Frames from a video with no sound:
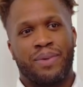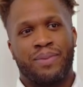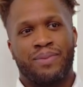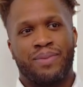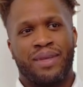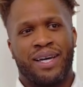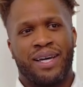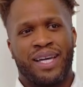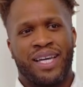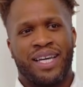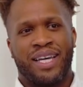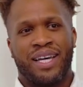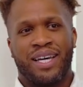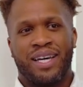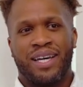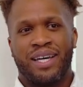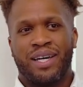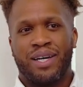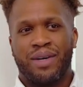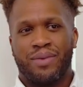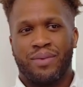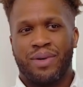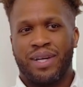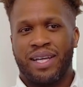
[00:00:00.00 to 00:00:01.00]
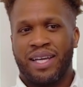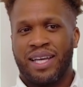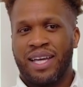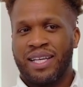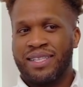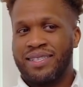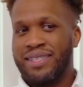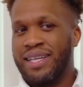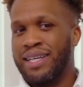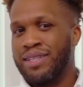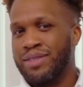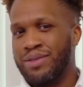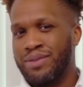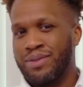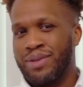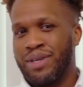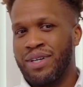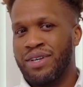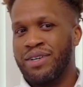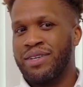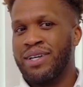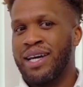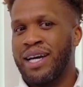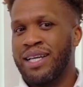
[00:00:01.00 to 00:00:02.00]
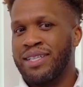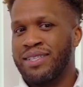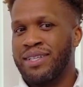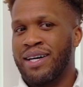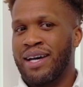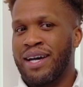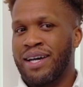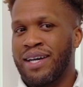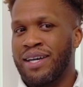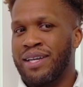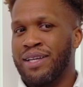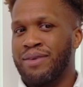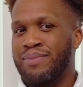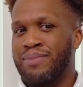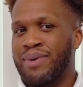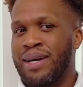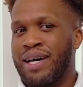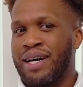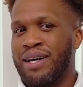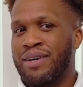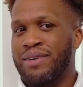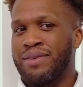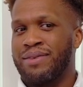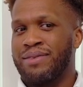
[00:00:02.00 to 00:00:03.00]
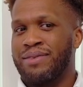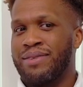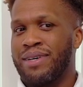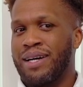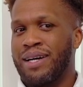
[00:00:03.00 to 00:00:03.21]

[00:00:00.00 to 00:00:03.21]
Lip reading: I'm like, when it gets down to it, you're not talking about,